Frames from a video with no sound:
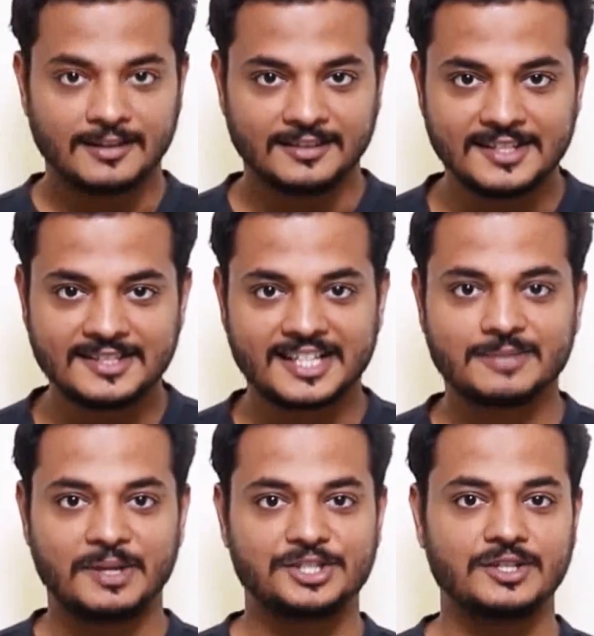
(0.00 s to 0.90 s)
This
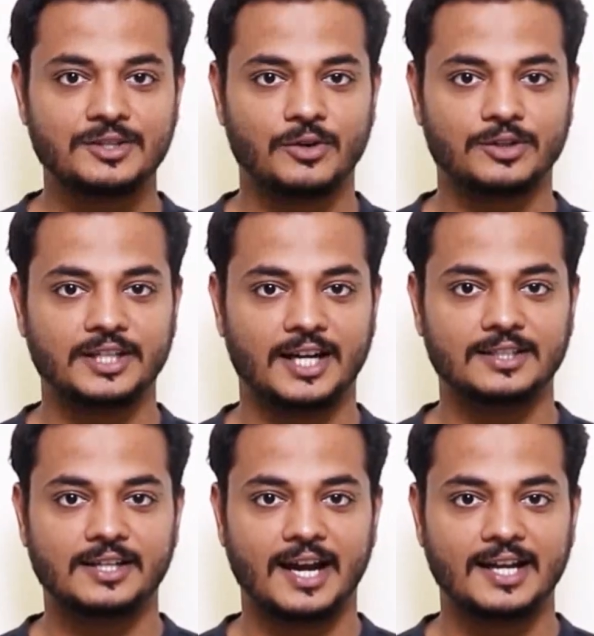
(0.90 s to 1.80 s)
expression on the other
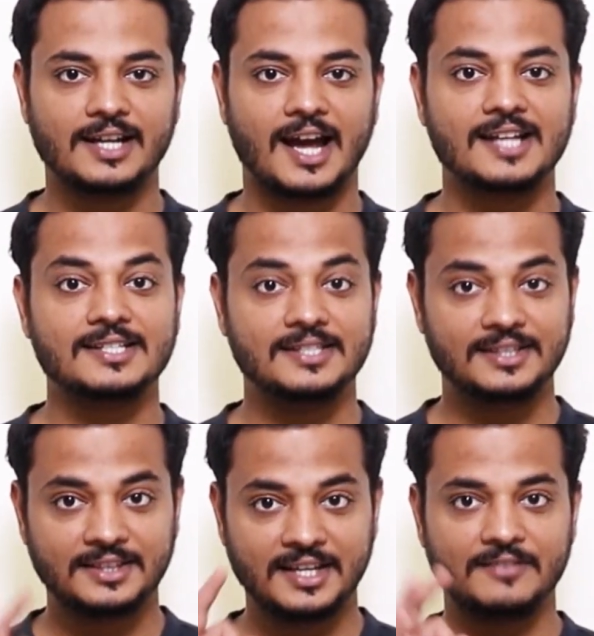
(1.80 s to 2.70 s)
hand has
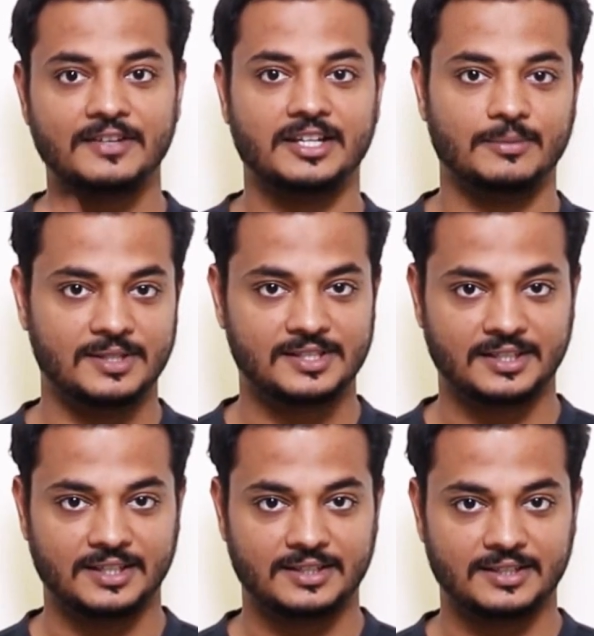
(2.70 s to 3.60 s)
three variables in
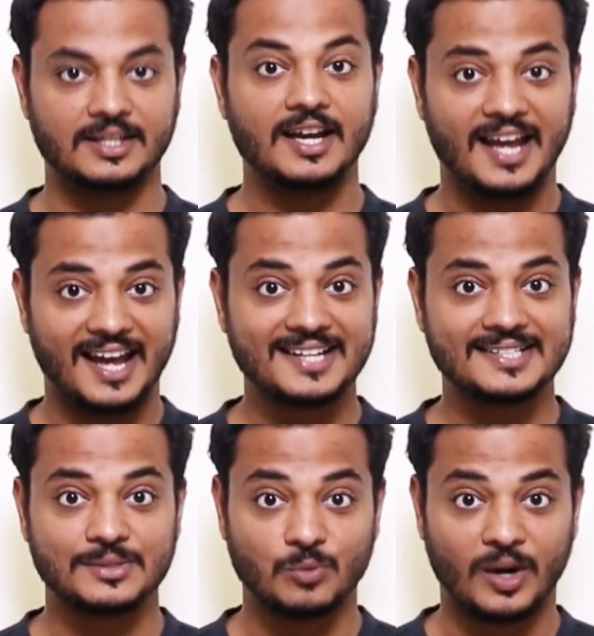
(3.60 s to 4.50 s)
it, x,
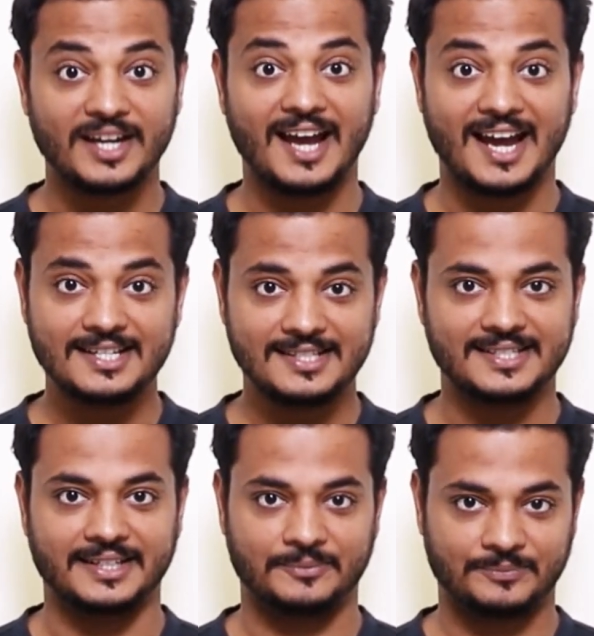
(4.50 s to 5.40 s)
y and
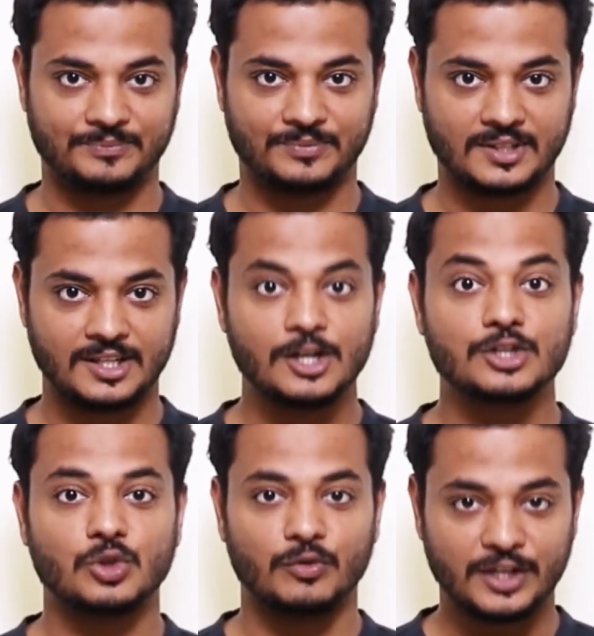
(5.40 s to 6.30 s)
z.
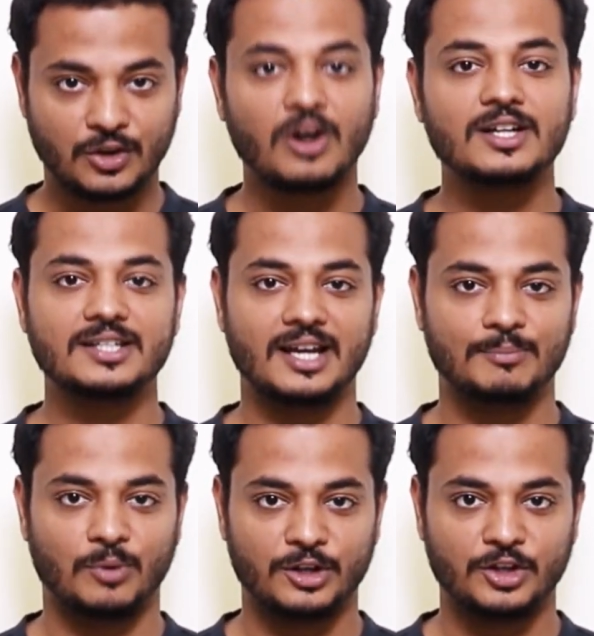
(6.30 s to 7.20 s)
So we call it a
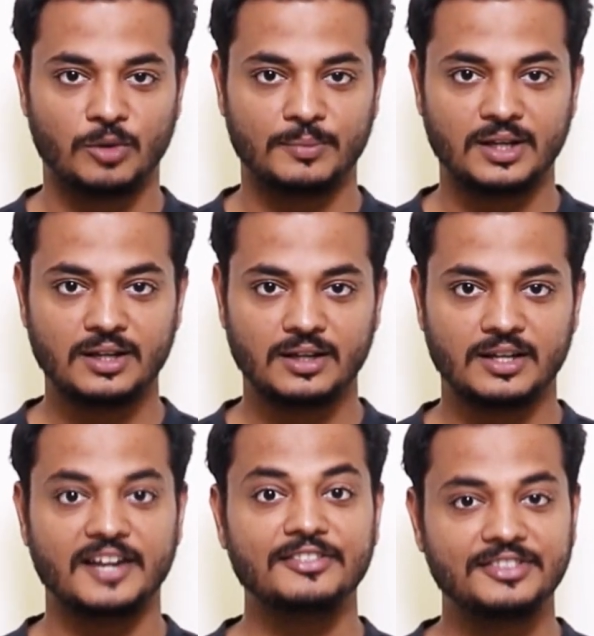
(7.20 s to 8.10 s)
polynomial
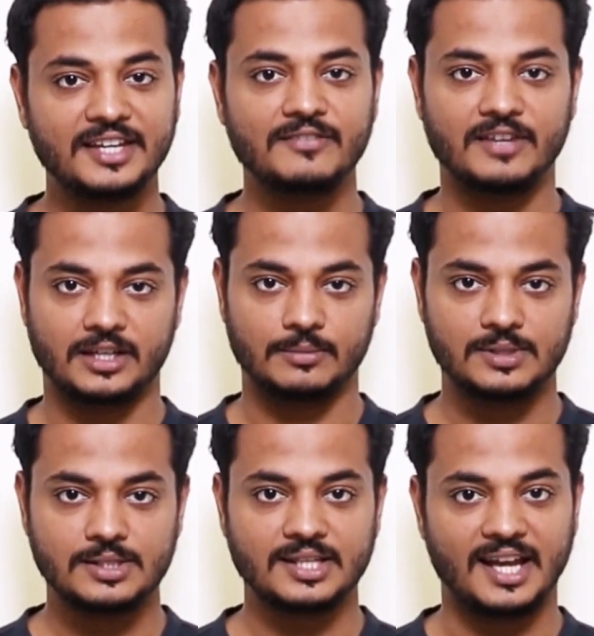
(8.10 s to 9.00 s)
in three
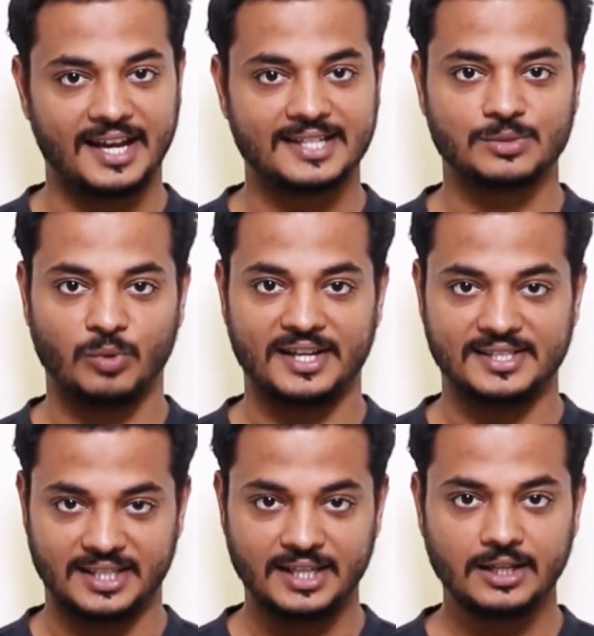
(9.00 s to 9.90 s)
variables x, y,
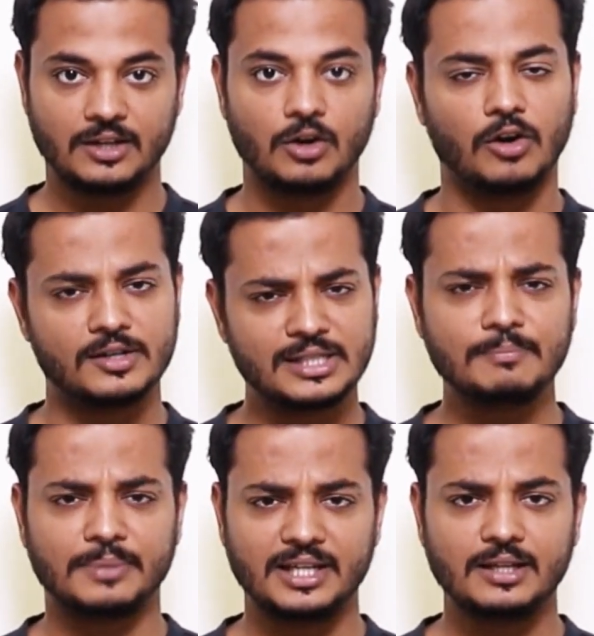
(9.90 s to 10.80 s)
z, or
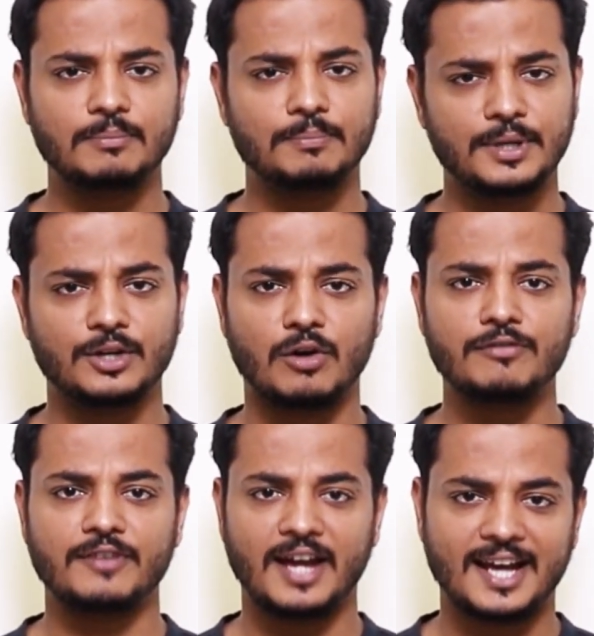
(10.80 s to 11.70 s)
simply p of
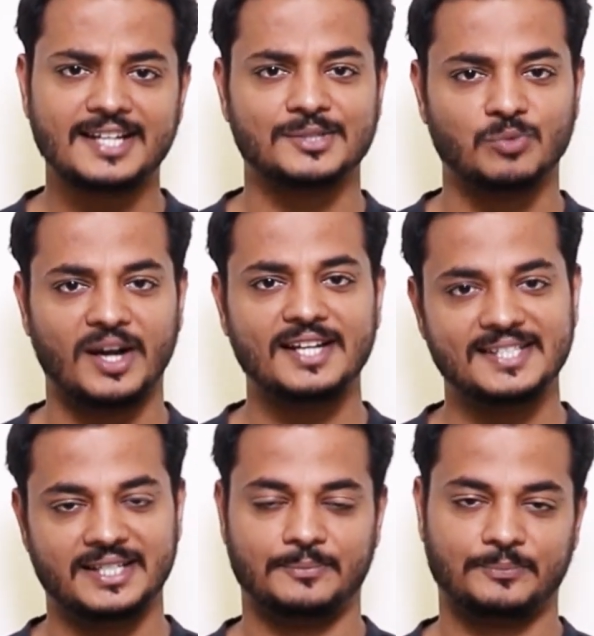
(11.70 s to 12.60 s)
x, y,
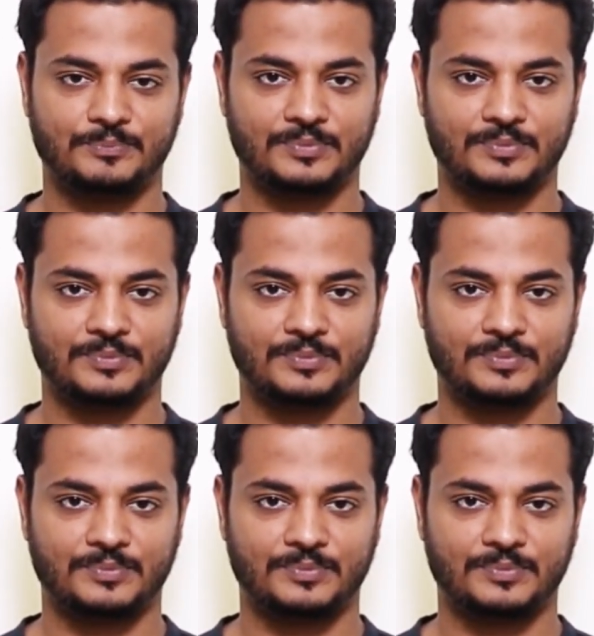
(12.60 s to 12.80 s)
z.